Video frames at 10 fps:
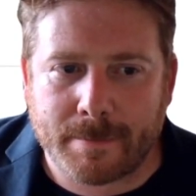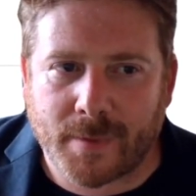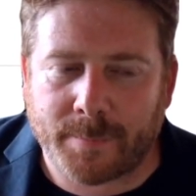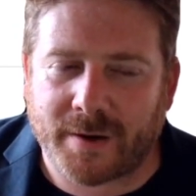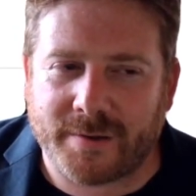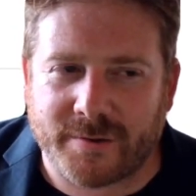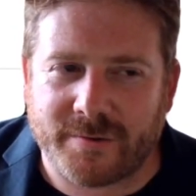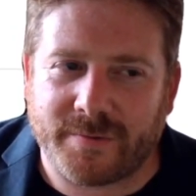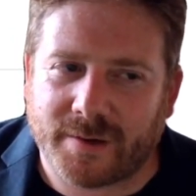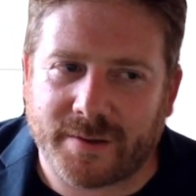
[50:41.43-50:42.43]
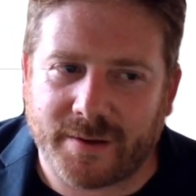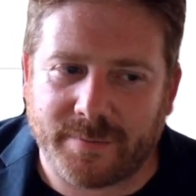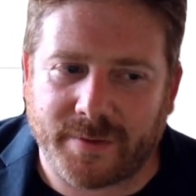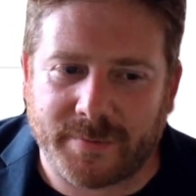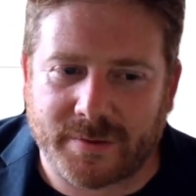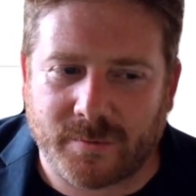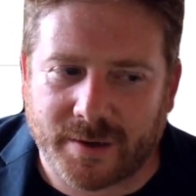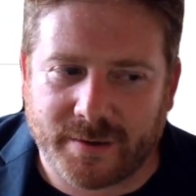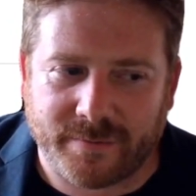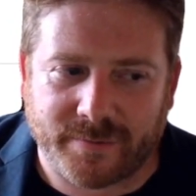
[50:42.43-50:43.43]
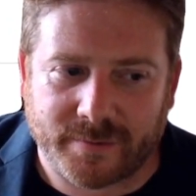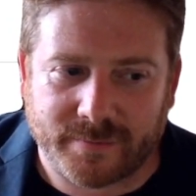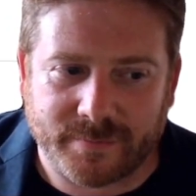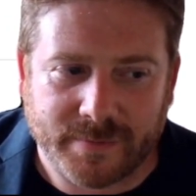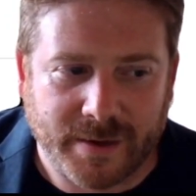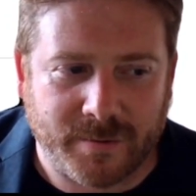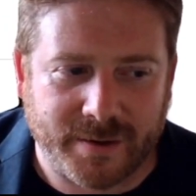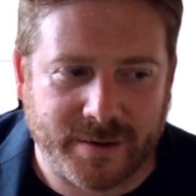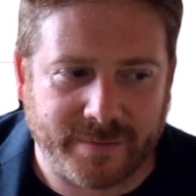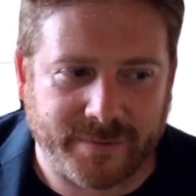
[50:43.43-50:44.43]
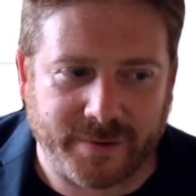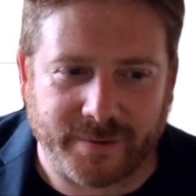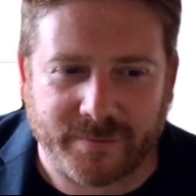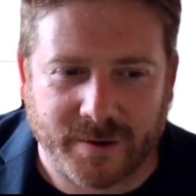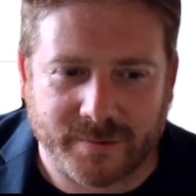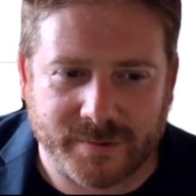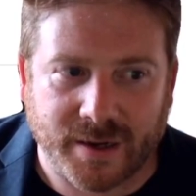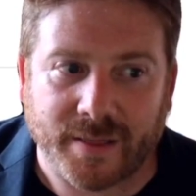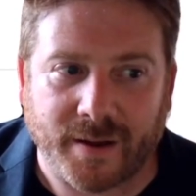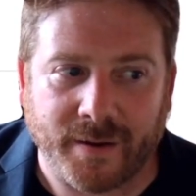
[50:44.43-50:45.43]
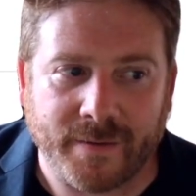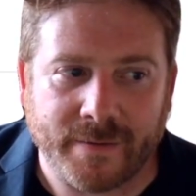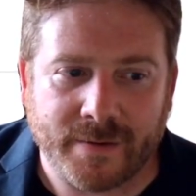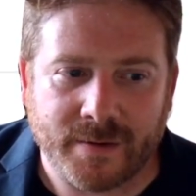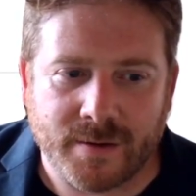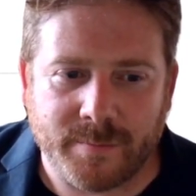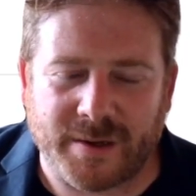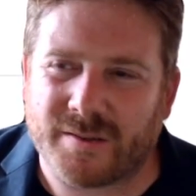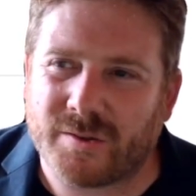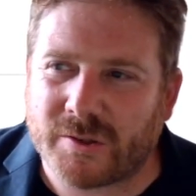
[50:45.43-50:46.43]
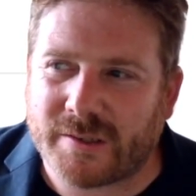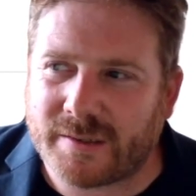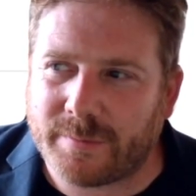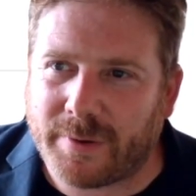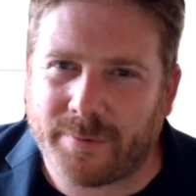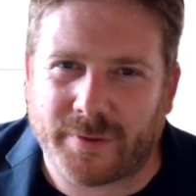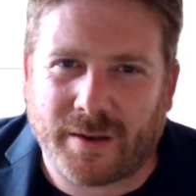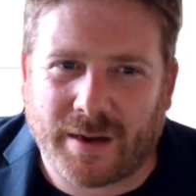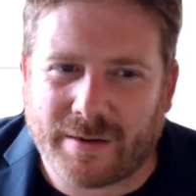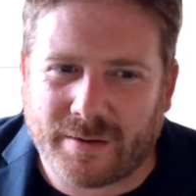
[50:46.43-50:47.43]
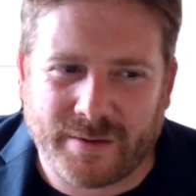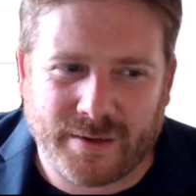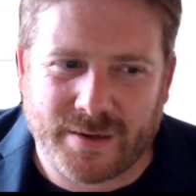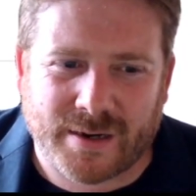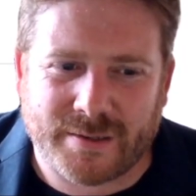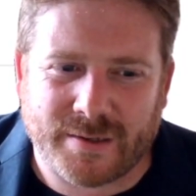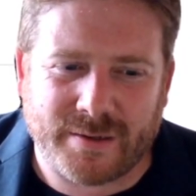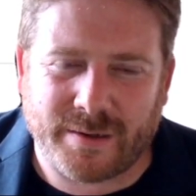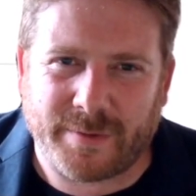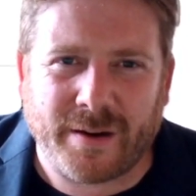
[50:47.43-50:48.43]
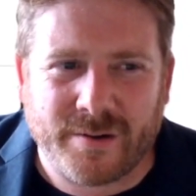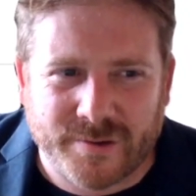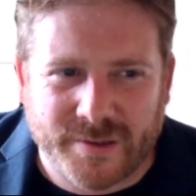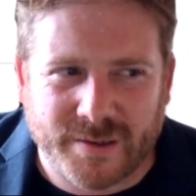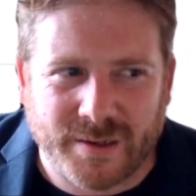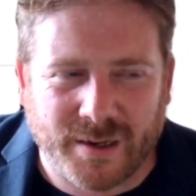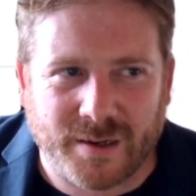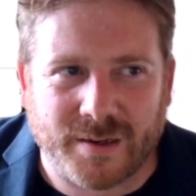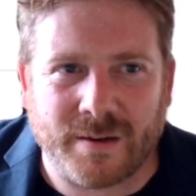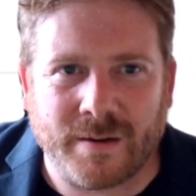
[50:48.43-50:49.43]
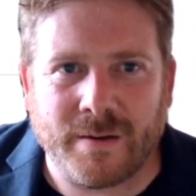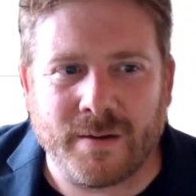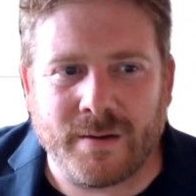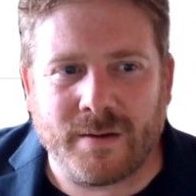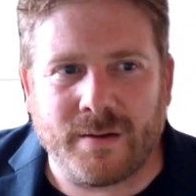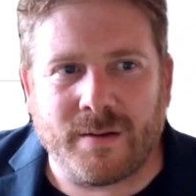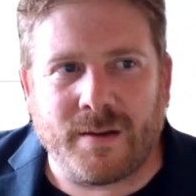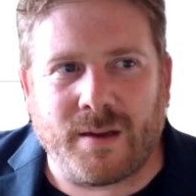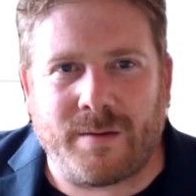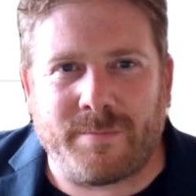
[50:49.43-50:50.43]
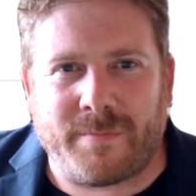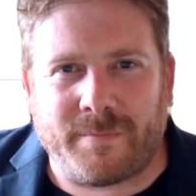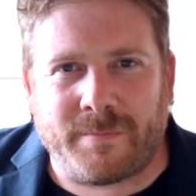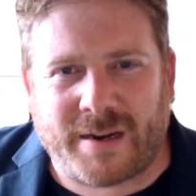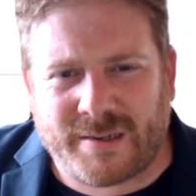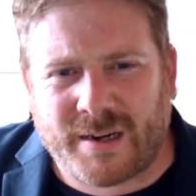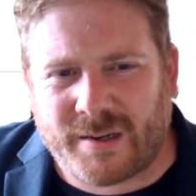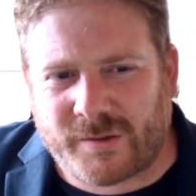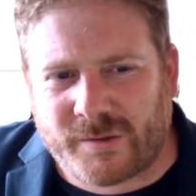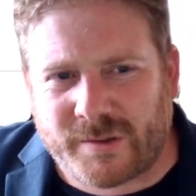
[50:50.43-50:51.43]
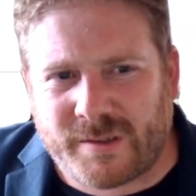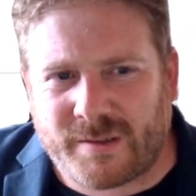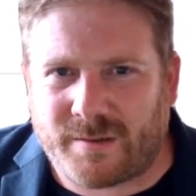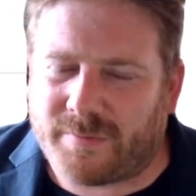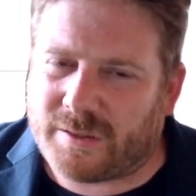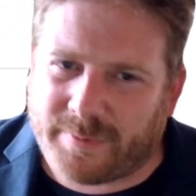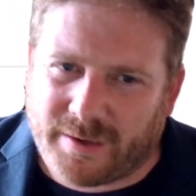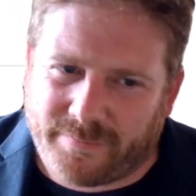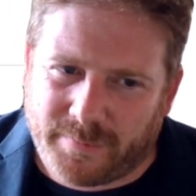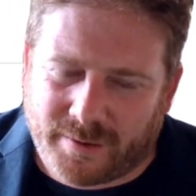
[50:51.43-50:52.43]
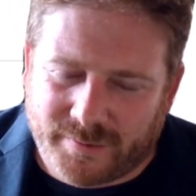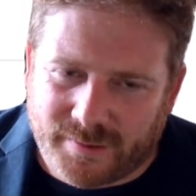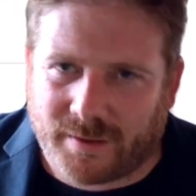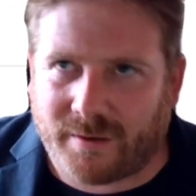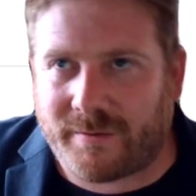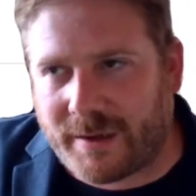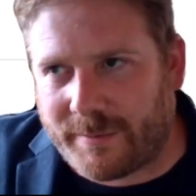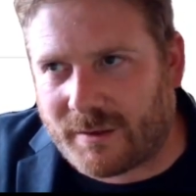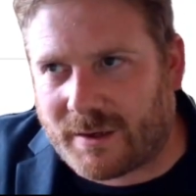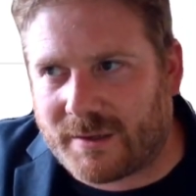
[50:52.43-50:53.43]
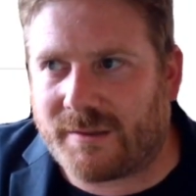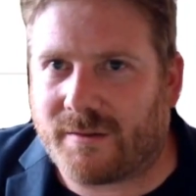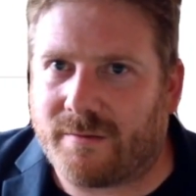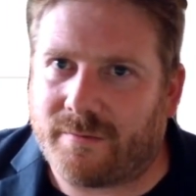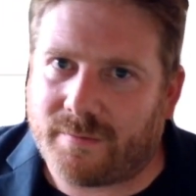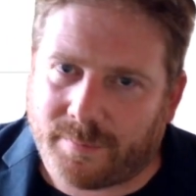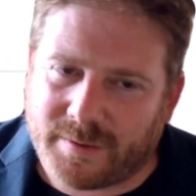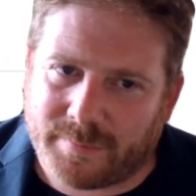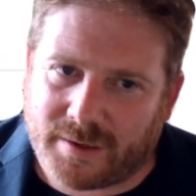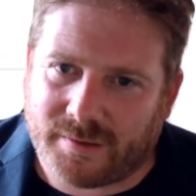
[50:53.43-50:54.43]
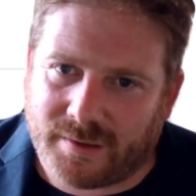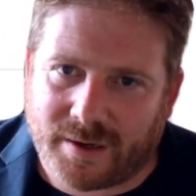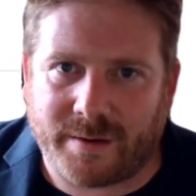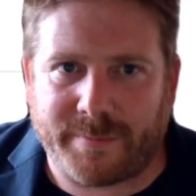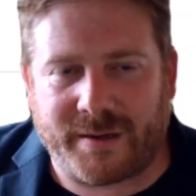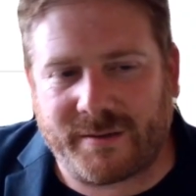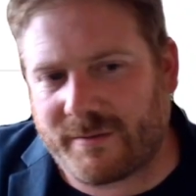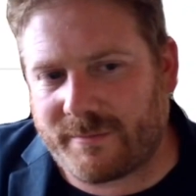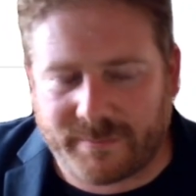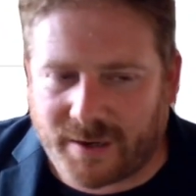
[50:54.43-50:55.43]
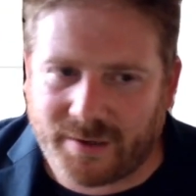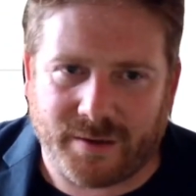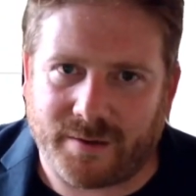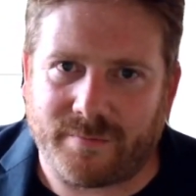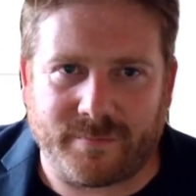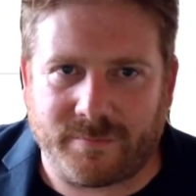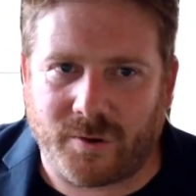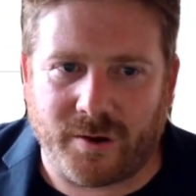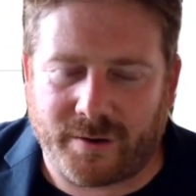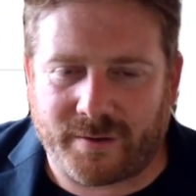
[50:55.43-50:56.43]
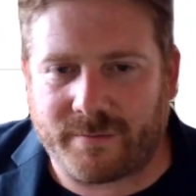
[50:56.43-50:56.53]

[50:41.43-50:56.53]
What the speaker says: But I think of them as quite different. They're quite different roles, aren't they? Because source system people, they're like in the IT team, they're interested in maintaining the source system, stopping it from going slow, keeping the lights on, optimizing the database, making it work,